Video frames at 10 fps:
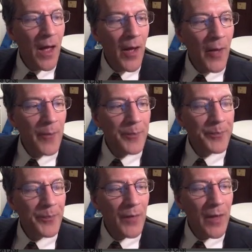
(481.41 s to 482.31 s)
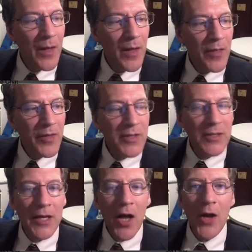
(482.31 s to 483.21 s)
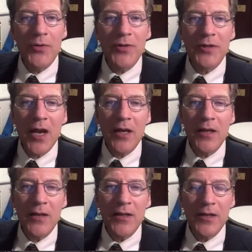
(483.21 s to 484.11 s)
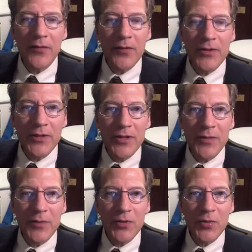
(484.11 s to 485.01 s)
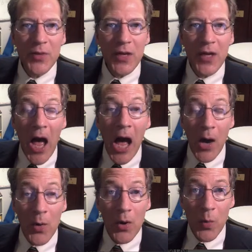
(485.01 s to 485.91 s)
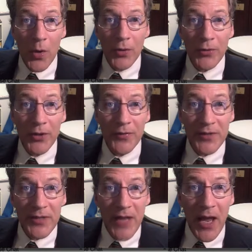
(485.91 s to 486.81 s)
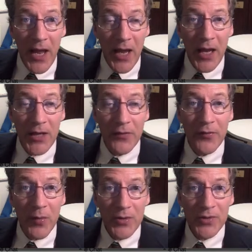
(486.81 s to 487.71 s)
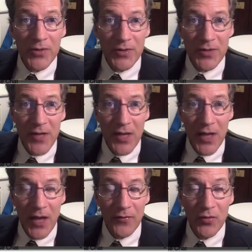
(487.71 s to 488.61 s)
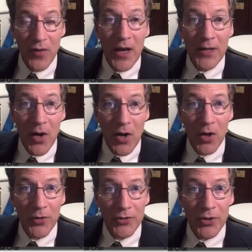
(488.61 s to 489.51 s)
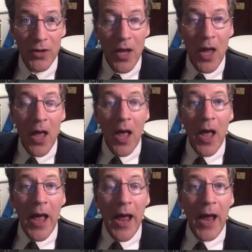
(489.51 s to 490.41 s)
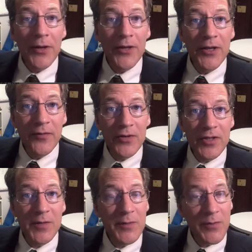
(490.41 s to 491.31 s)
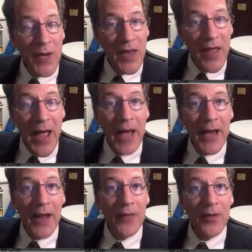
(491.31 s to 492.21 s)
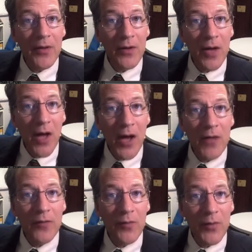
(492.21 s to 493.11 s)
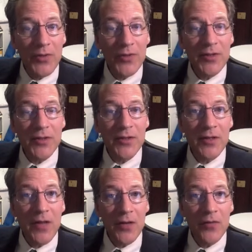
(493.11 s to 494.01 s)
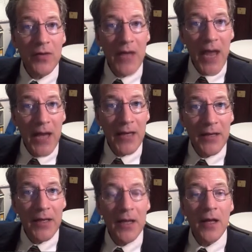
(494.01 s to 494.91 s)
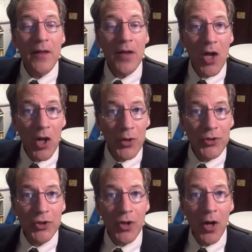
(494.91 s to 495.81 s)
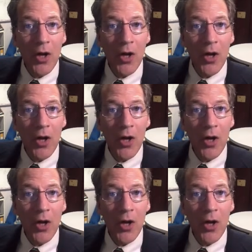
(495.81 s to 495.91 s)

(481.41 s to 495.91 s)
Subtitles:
Things like understanding the differences between our world of today and the forces that have created our culture, and the differences between that and the kind of forces that created the culture